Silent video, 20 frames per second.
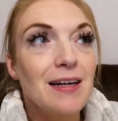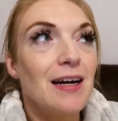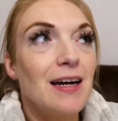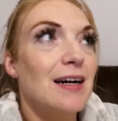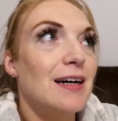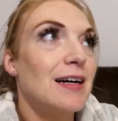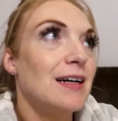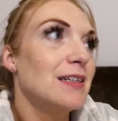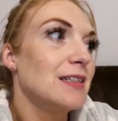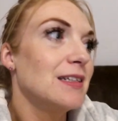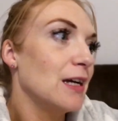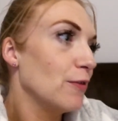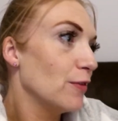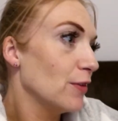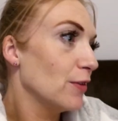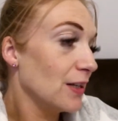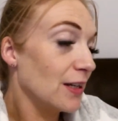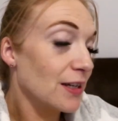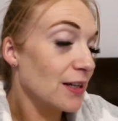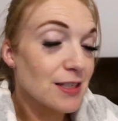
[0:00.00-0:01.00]
and
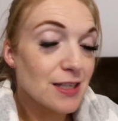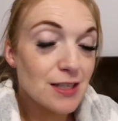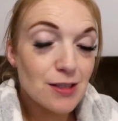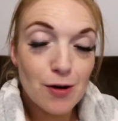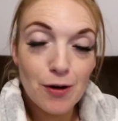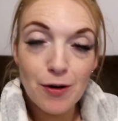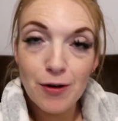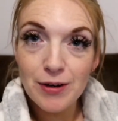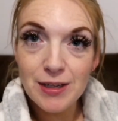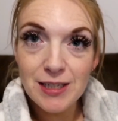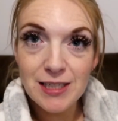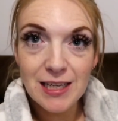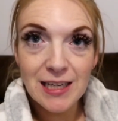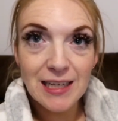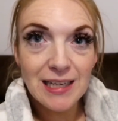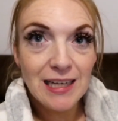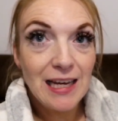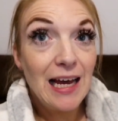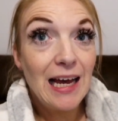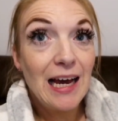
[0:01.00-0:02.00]
everything else that's gone on
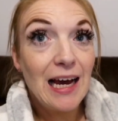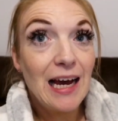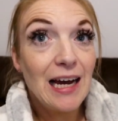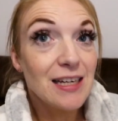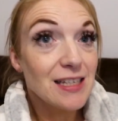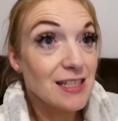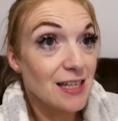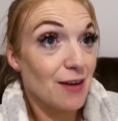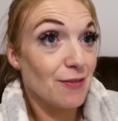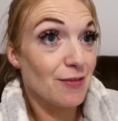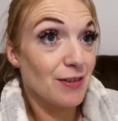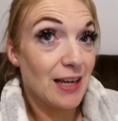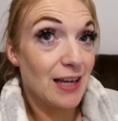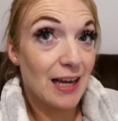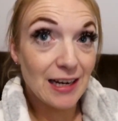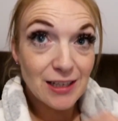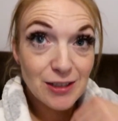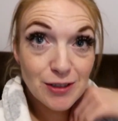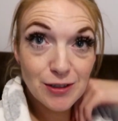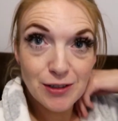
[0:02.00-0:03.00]
today, I just haven't
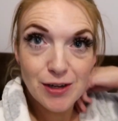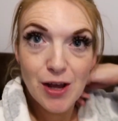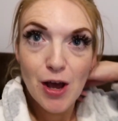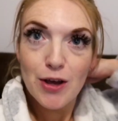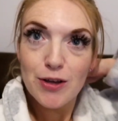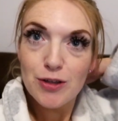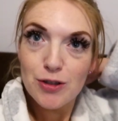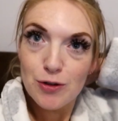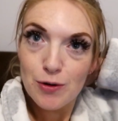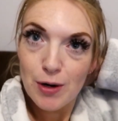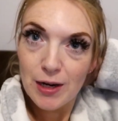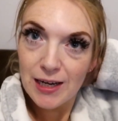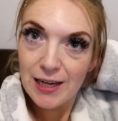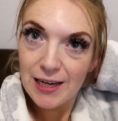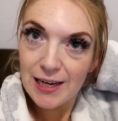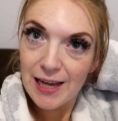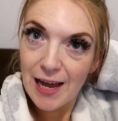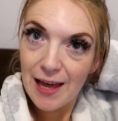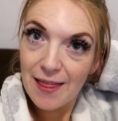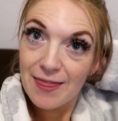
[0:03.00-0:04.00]
gotten it done, so I need to
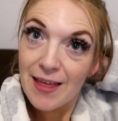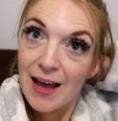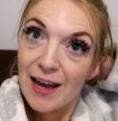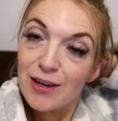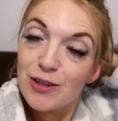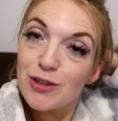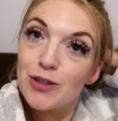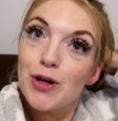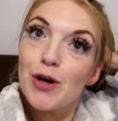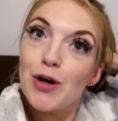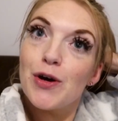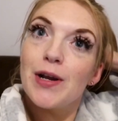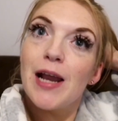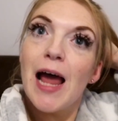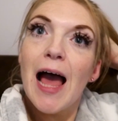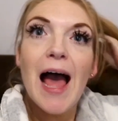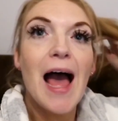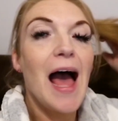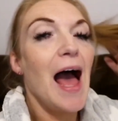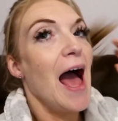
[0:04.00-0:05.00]
get that done.
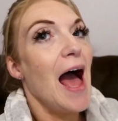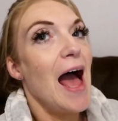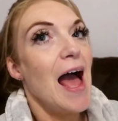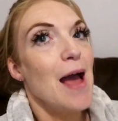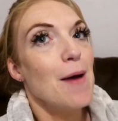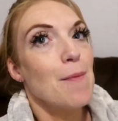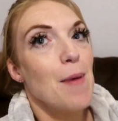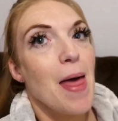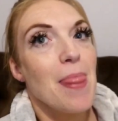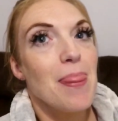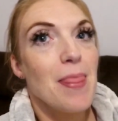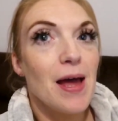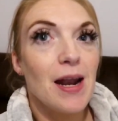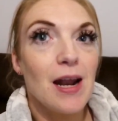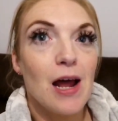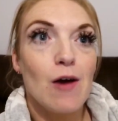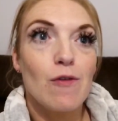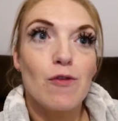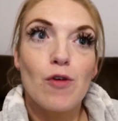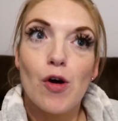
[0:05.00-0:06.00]
And then
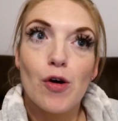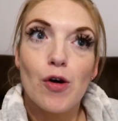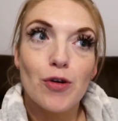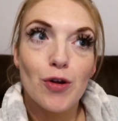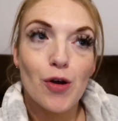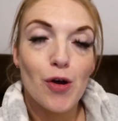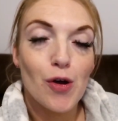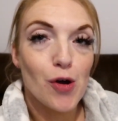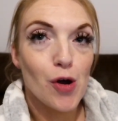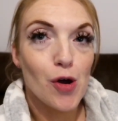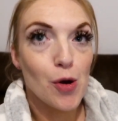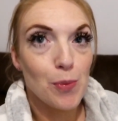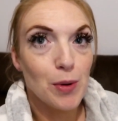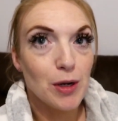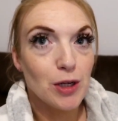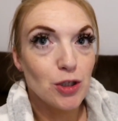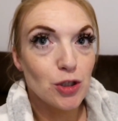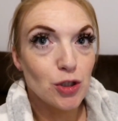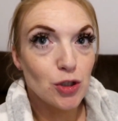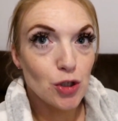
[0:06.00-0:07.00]
I've got a couple
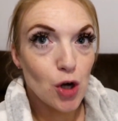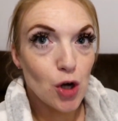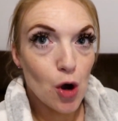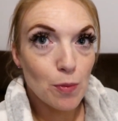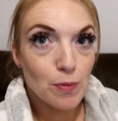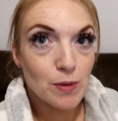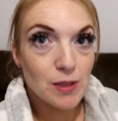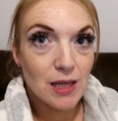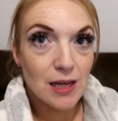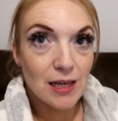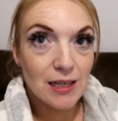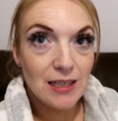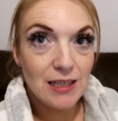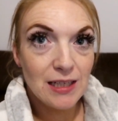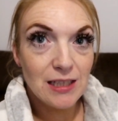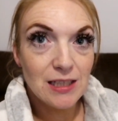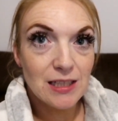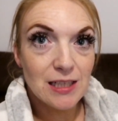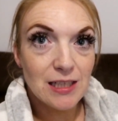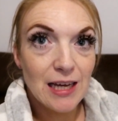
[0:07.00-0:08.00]
of jobs that I
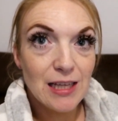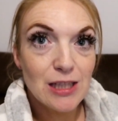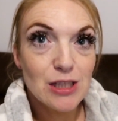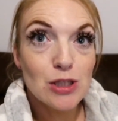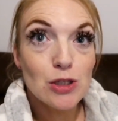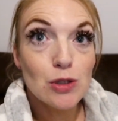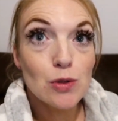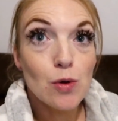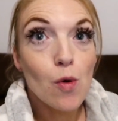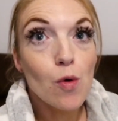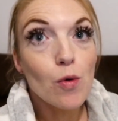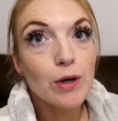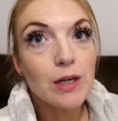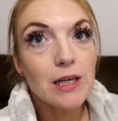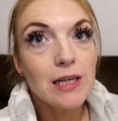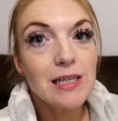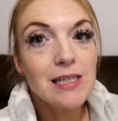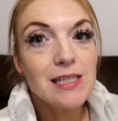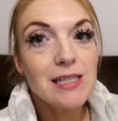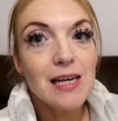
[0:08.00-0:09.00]
need to get
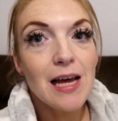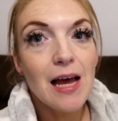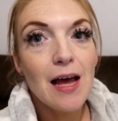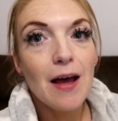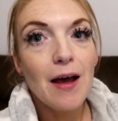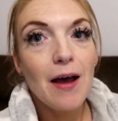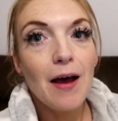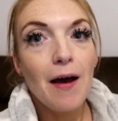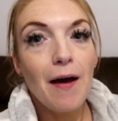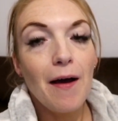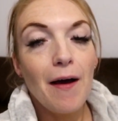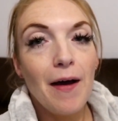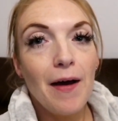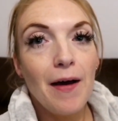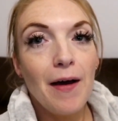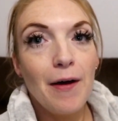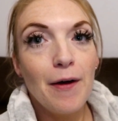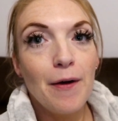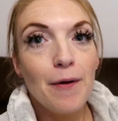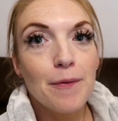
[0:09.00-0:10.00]
sorted.
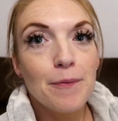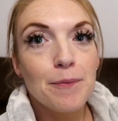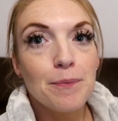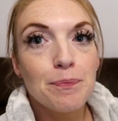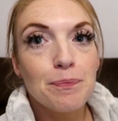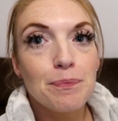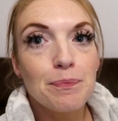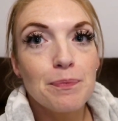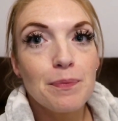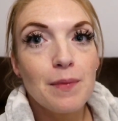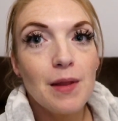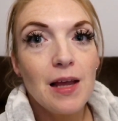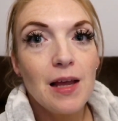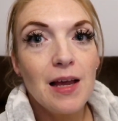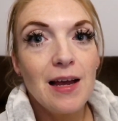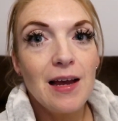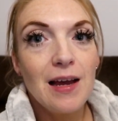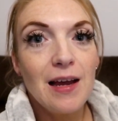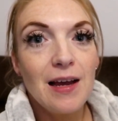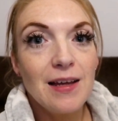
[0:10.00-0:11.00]
Yeah,
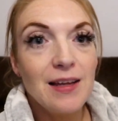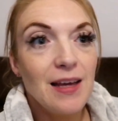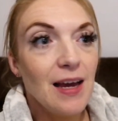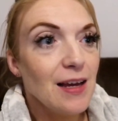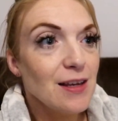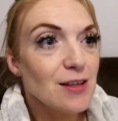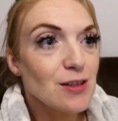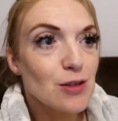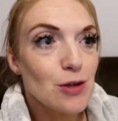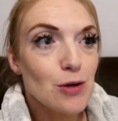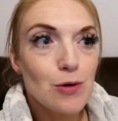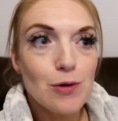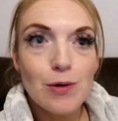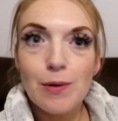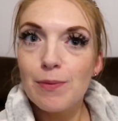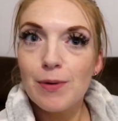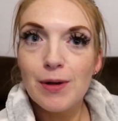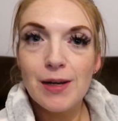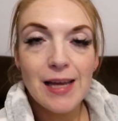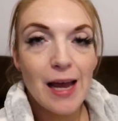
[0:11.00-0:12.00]
so I'm
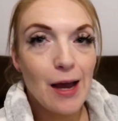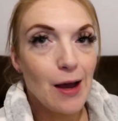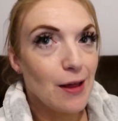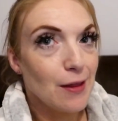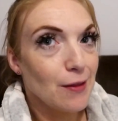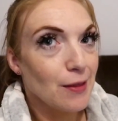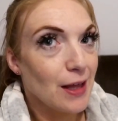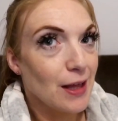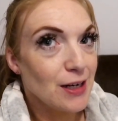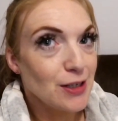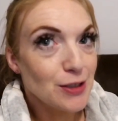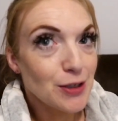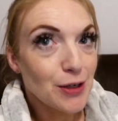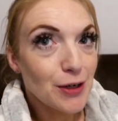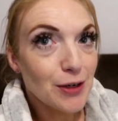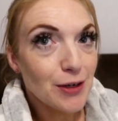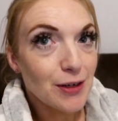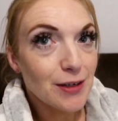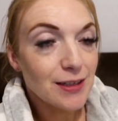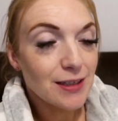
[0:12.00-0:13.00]
gonna get all of that
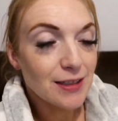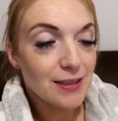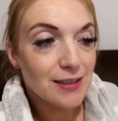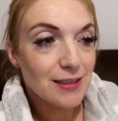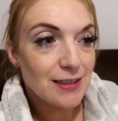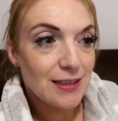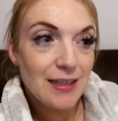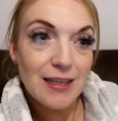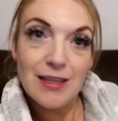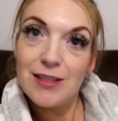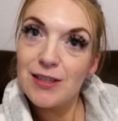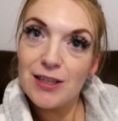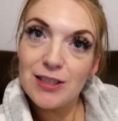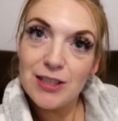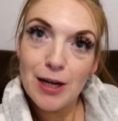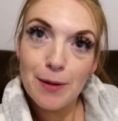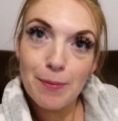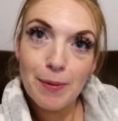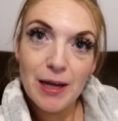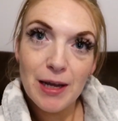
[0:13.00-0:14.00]
done, and so I'll
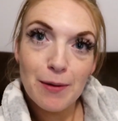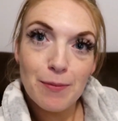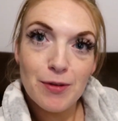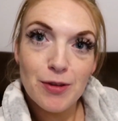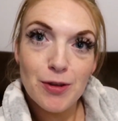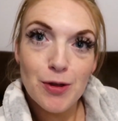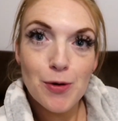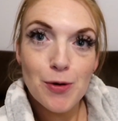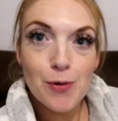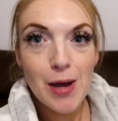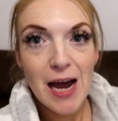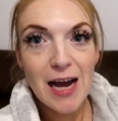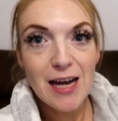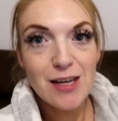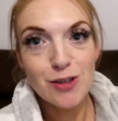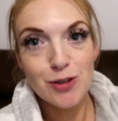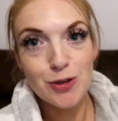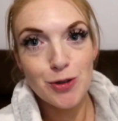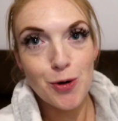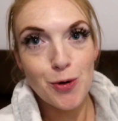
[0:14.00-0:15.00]
check back in with you
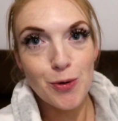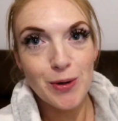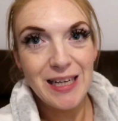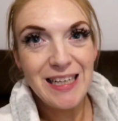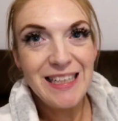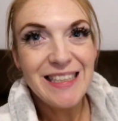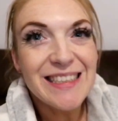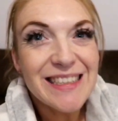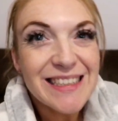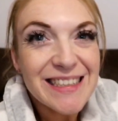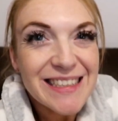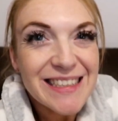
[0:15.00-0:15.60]
guys shortly.